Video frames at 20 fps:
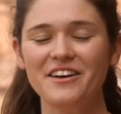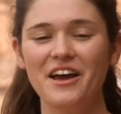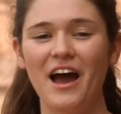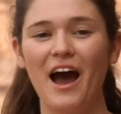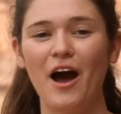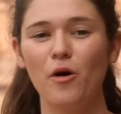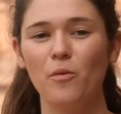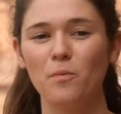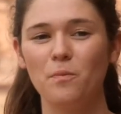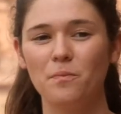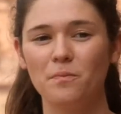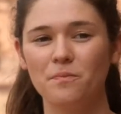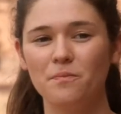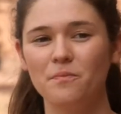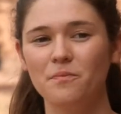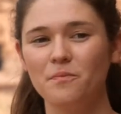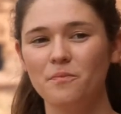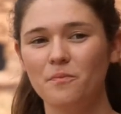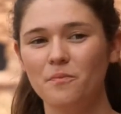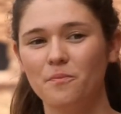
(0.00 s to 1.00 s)
how
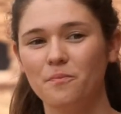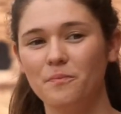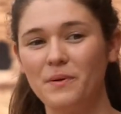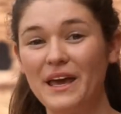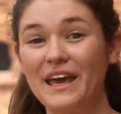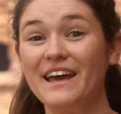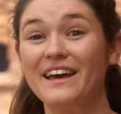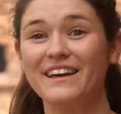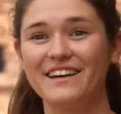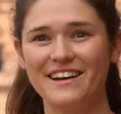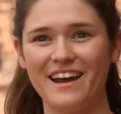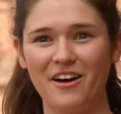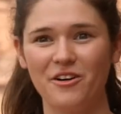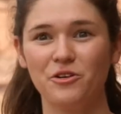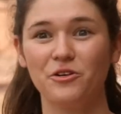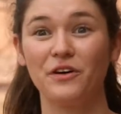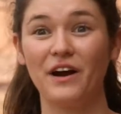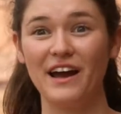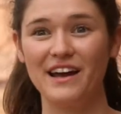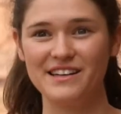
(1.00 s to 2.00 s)
big and how
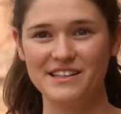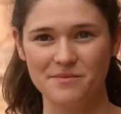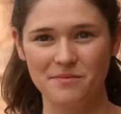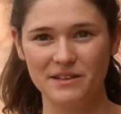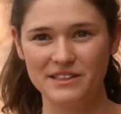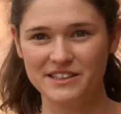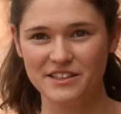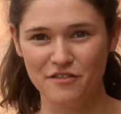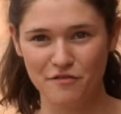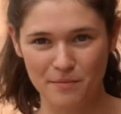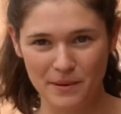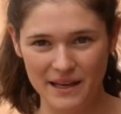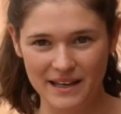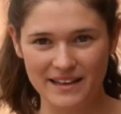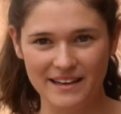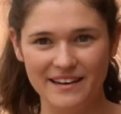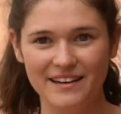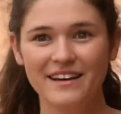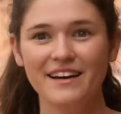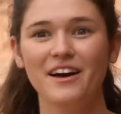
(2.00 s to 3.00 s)
grand it must have
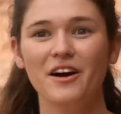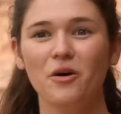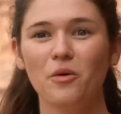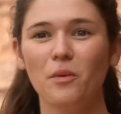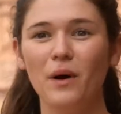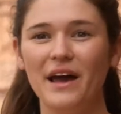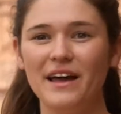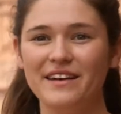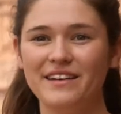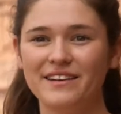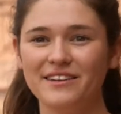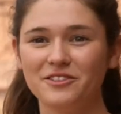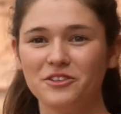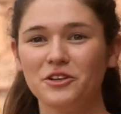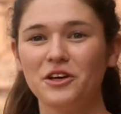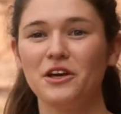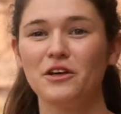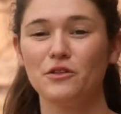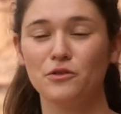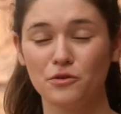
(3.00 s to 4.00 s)
been when
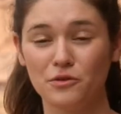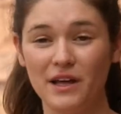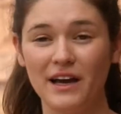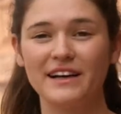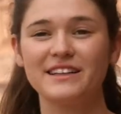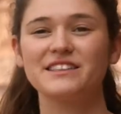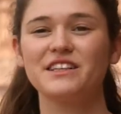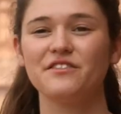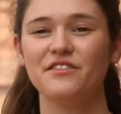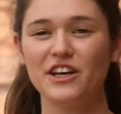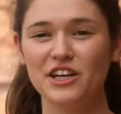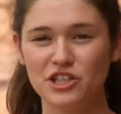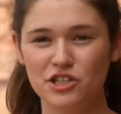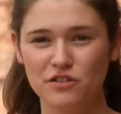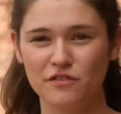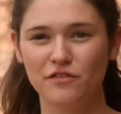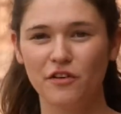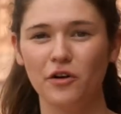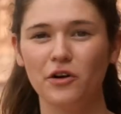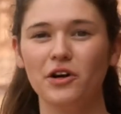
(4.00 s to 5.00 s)
looking through the
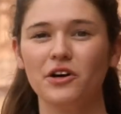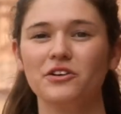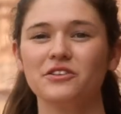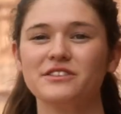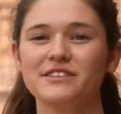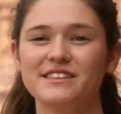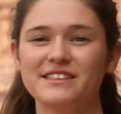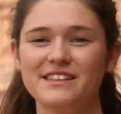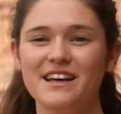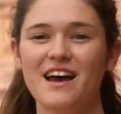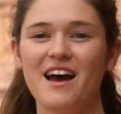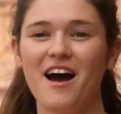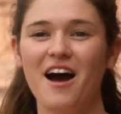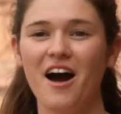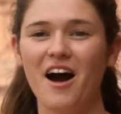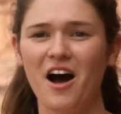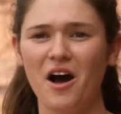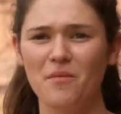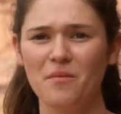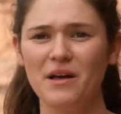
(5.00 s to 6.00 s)
excavation photos
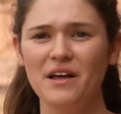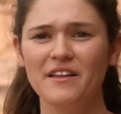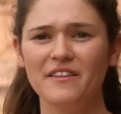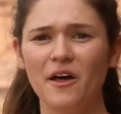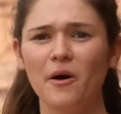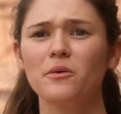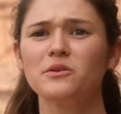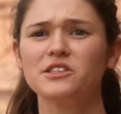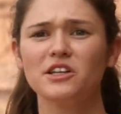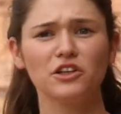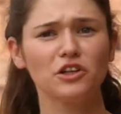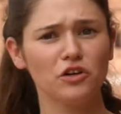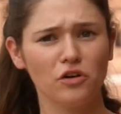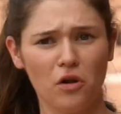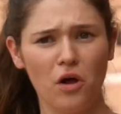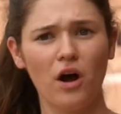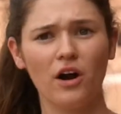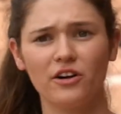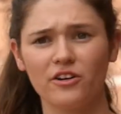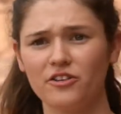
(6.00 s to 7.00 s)
um, that was a
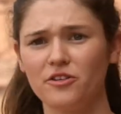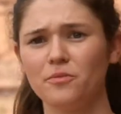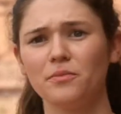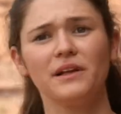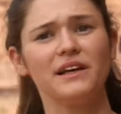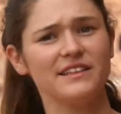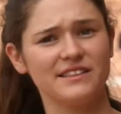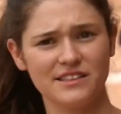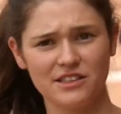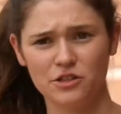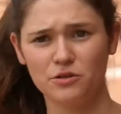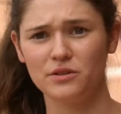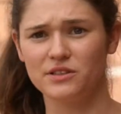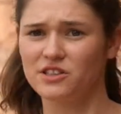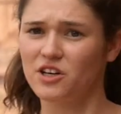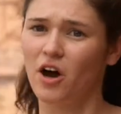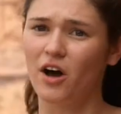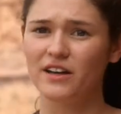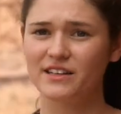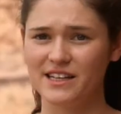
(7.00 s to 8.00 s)
little harder to place into
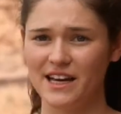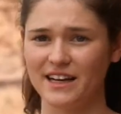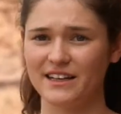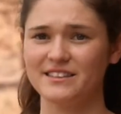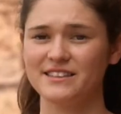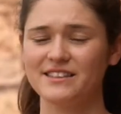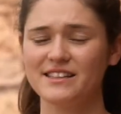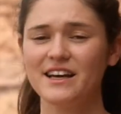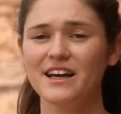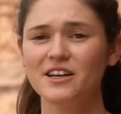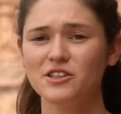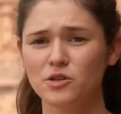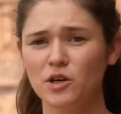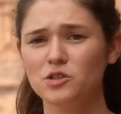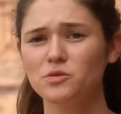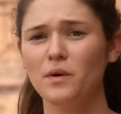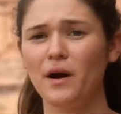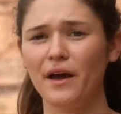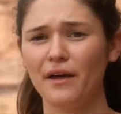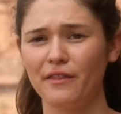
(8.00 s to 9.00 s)
its context so
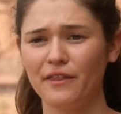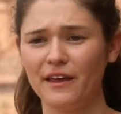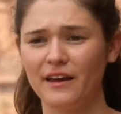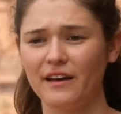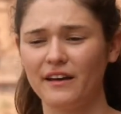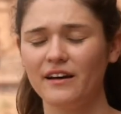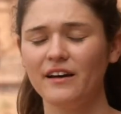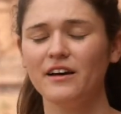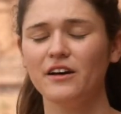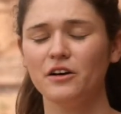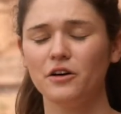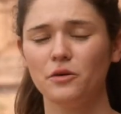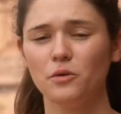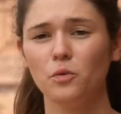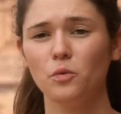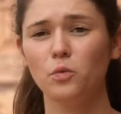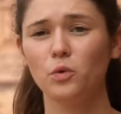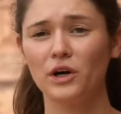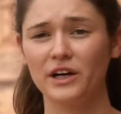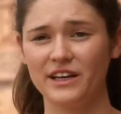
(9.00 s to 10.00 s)
that's why i think
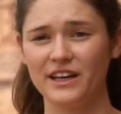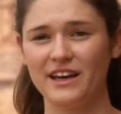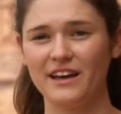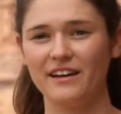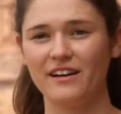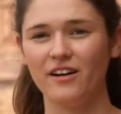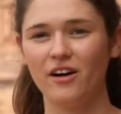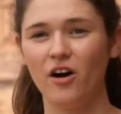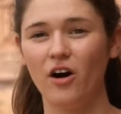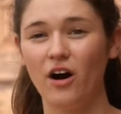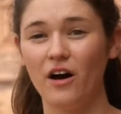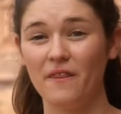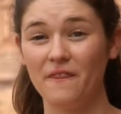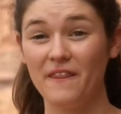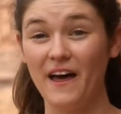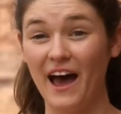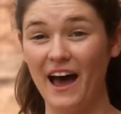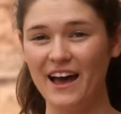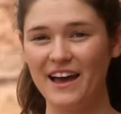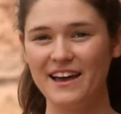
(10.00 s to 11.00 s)
working
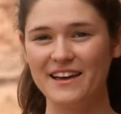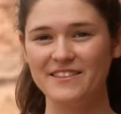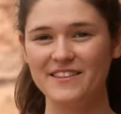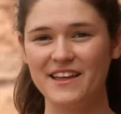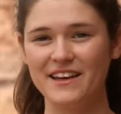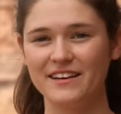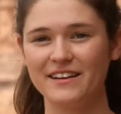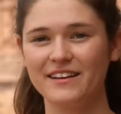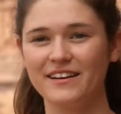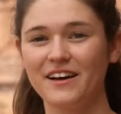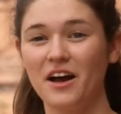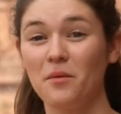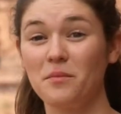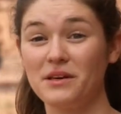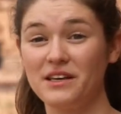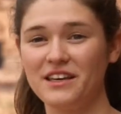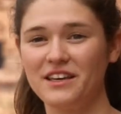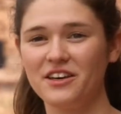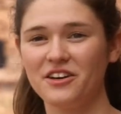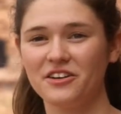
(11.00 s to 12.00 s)
on that and then
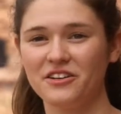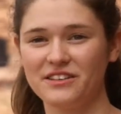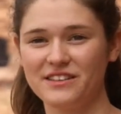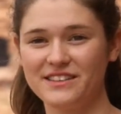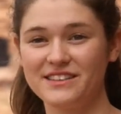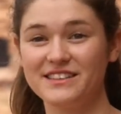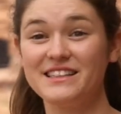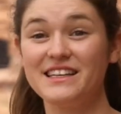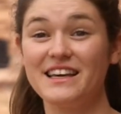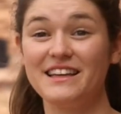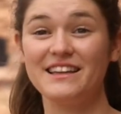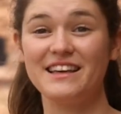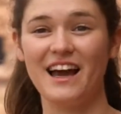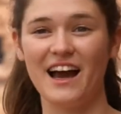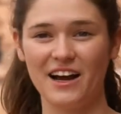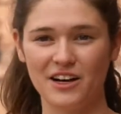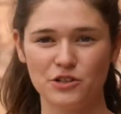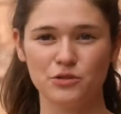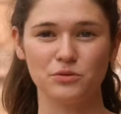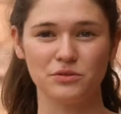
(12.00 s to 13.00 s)
coming here and seeing the
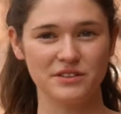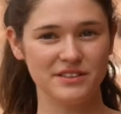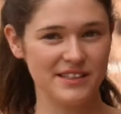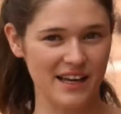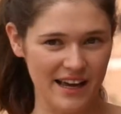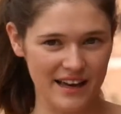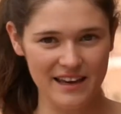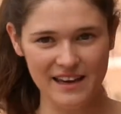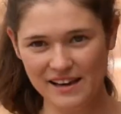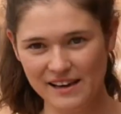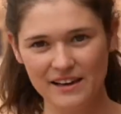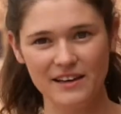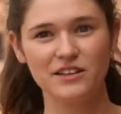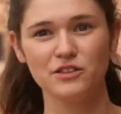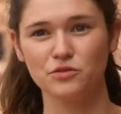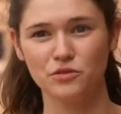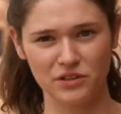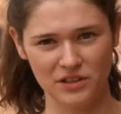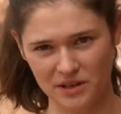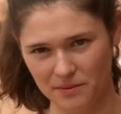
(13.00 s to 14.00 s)
actual site
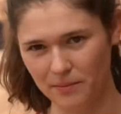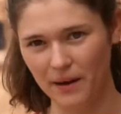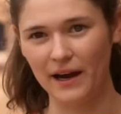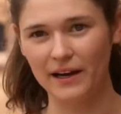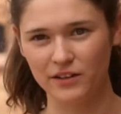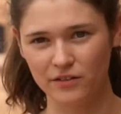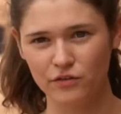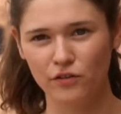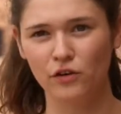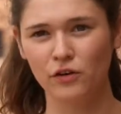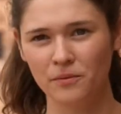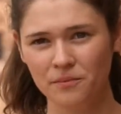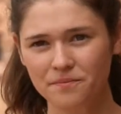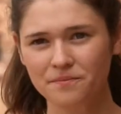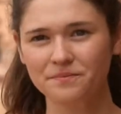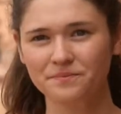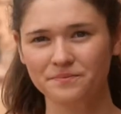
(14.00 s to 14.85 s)
is really impactful